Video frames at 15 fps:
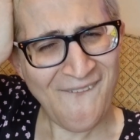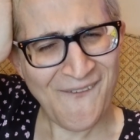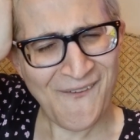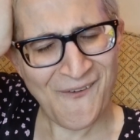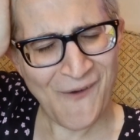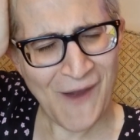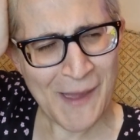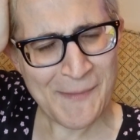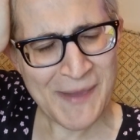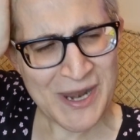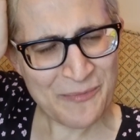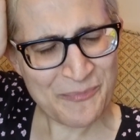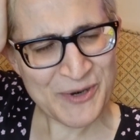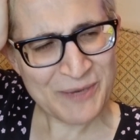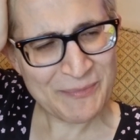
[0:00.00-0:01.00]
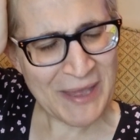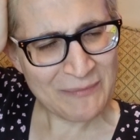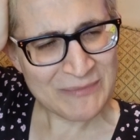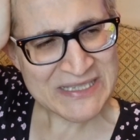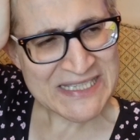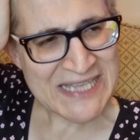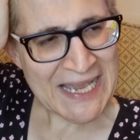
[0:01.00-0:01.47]
oh, I made a pretty bad
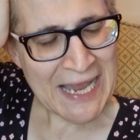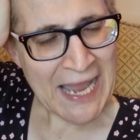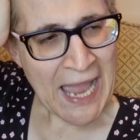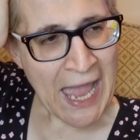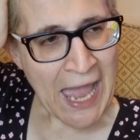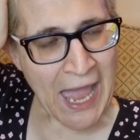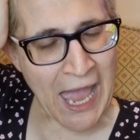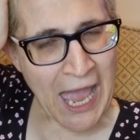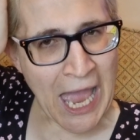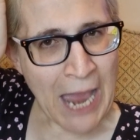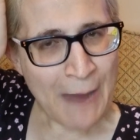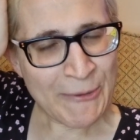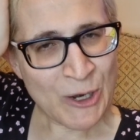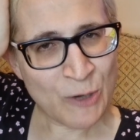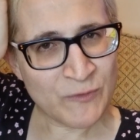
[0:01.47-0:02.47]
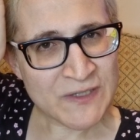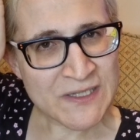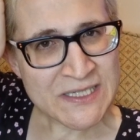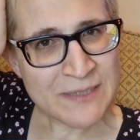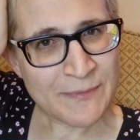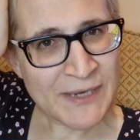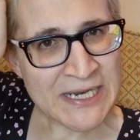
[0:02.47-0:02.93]
mistake. I went over to
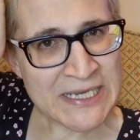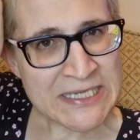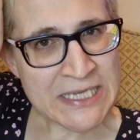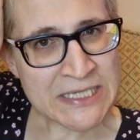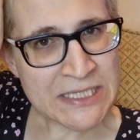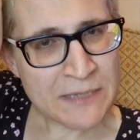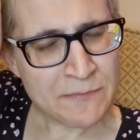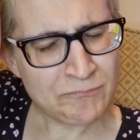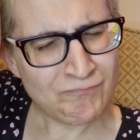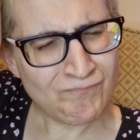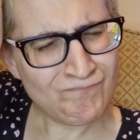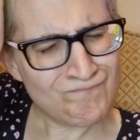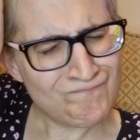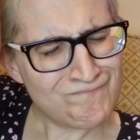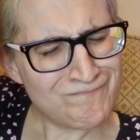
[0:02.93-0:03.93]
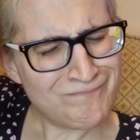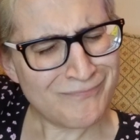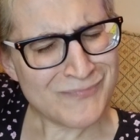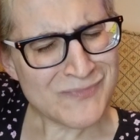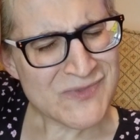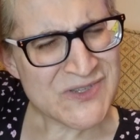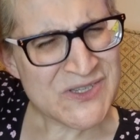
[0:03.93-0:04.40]
somebody and I said to them,
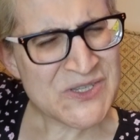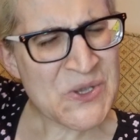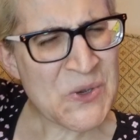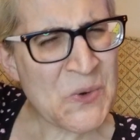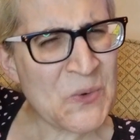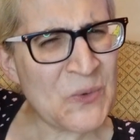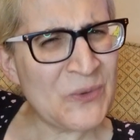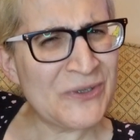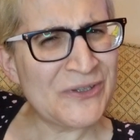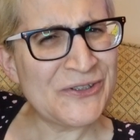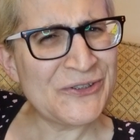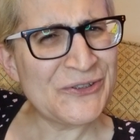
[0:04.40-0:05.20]
so